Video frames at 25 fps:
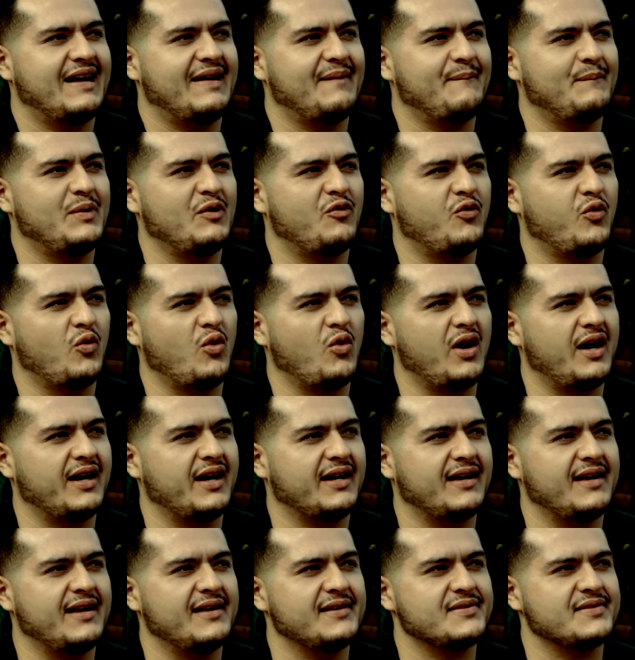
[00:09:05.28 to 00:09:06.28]
Before, I
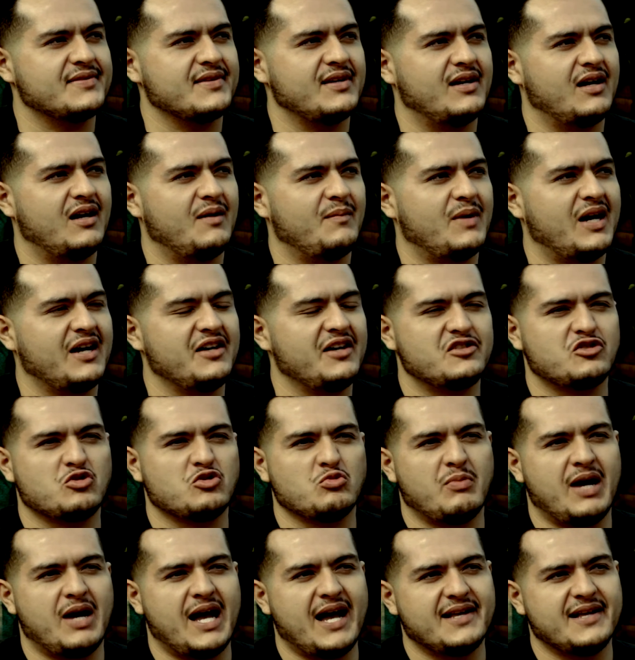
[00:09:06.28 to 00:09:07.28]
guess, I used to
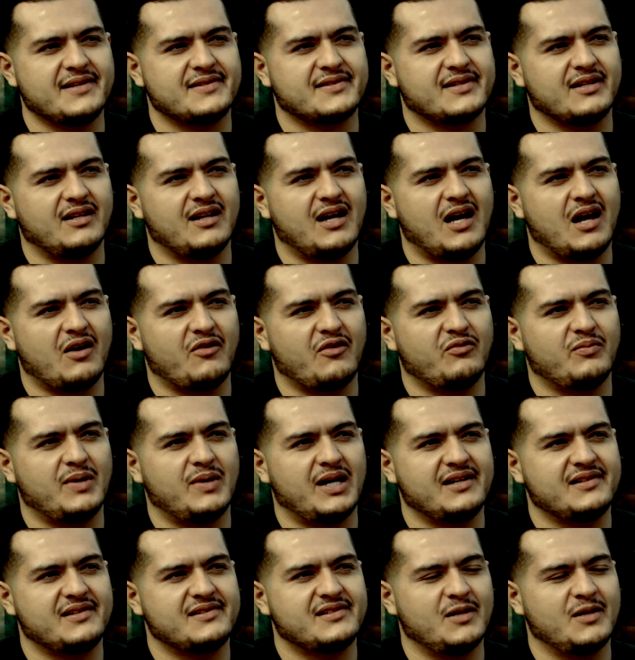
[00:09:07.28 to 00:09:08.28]
mask a lot of
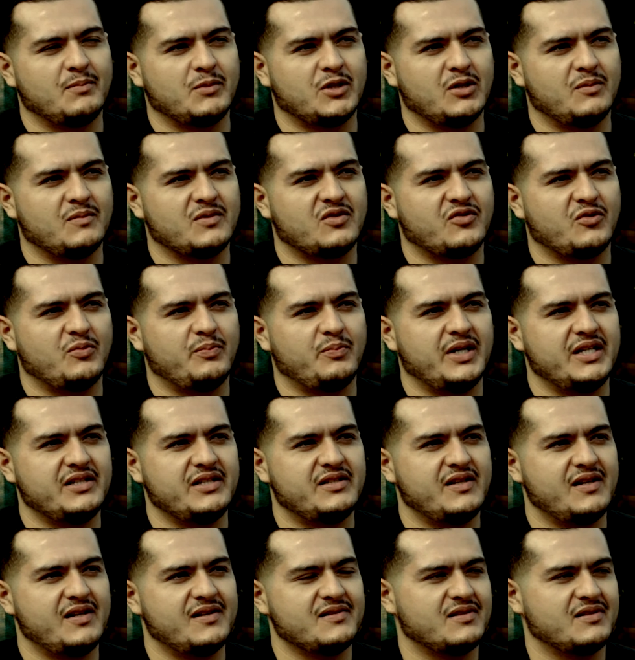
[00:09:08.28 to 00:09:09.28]
my symptoms from
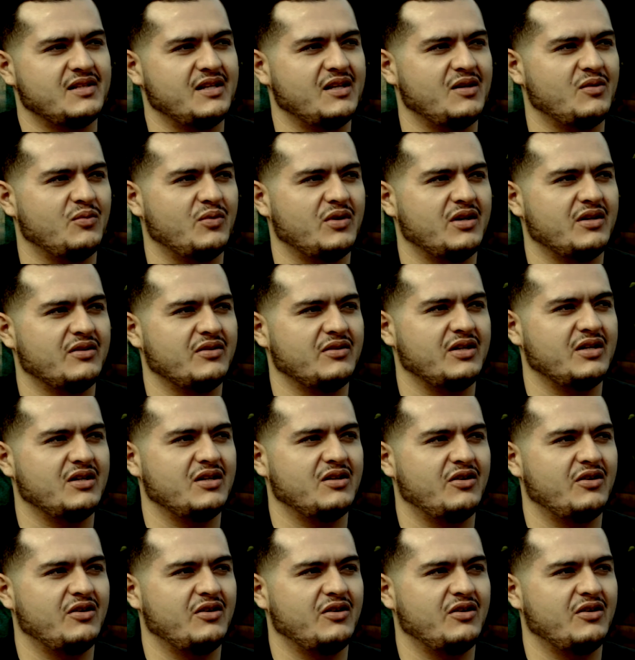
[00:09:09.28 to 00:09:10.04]
PTSD with,